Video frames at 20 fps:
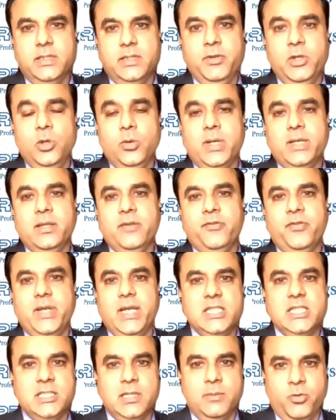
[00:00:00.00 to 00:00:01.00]
Then we look at the
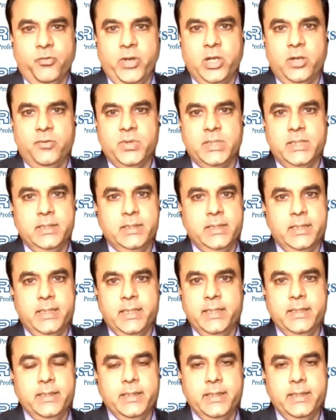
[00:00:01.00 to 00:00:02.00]
financial profile of that
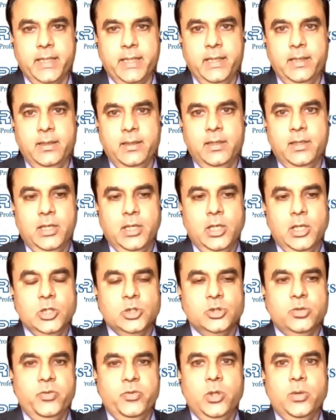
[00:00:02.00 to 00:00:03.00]
entity in detail.
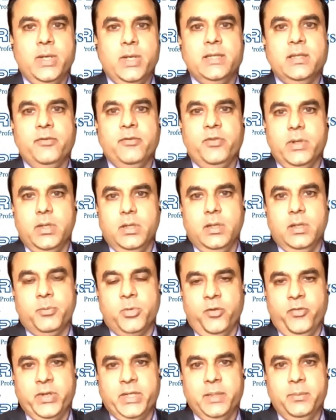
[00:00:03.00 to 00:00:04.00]
So we look at the
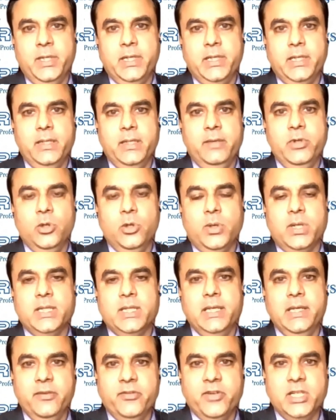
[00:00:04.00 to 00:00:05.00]
profitability, we look at
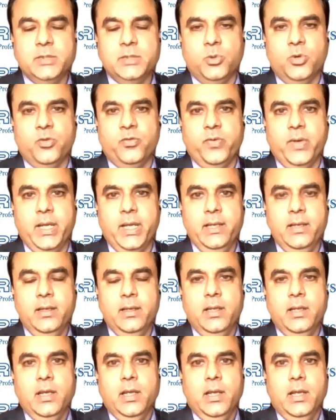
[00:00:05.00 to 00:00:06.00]
the leverage profile,
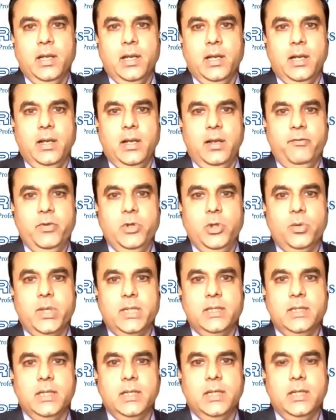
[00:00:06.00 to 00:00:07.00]
we look
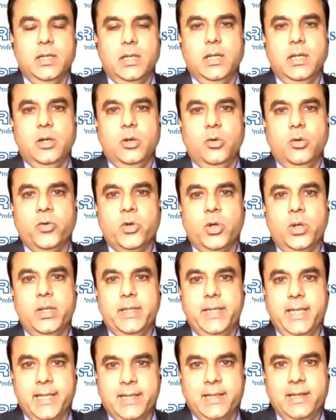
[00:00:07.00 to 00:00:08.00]
at the overall
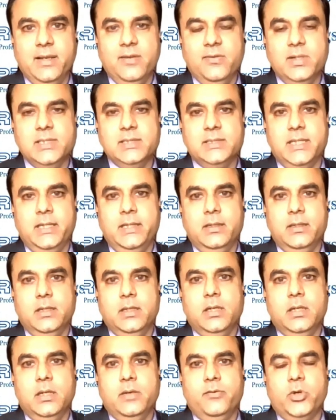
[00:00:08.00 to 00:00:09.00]
debt levels, and
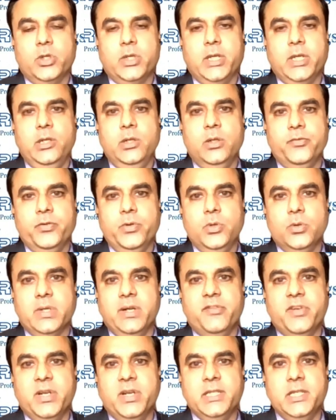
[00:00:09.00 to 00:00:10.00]
what kind of
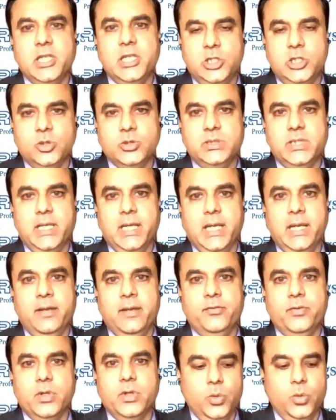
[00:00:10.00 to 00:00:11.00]
coverage ratios they
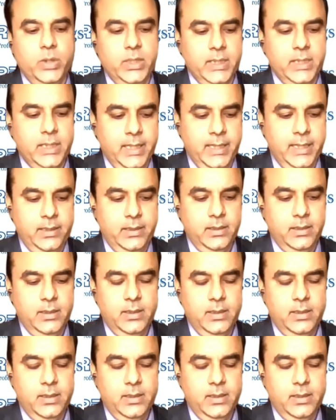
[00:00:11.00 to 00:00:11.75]
have going ahead.